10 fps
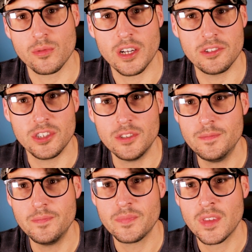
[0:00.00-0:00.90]
around you.
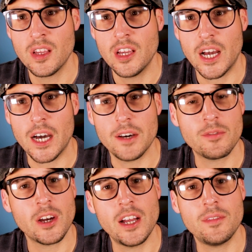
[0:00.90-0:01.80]

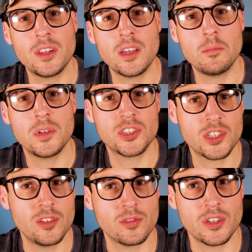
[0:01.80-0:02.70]
However, heavily
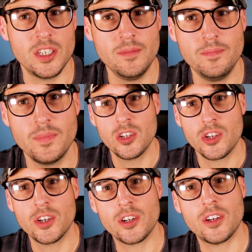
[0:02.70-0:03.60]
machinery
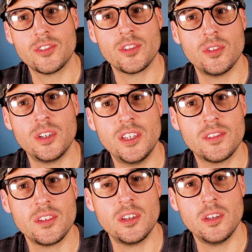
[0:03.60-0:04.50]
could also
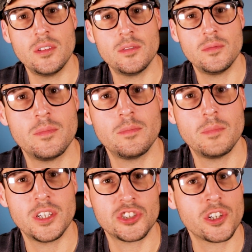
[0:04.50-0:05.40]
easily
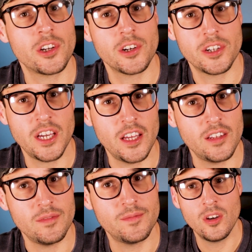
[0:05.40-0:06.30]
make sure you're
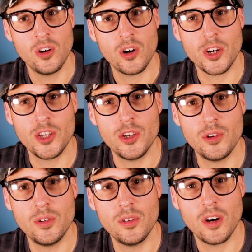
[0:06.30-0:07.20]
dead, or
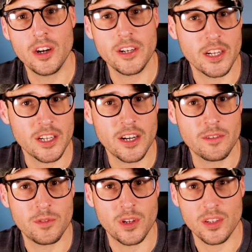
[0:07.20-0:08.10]
you are not
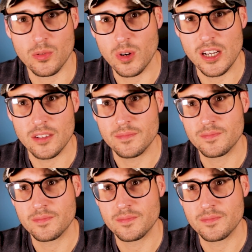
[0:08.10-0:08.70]
careful as well.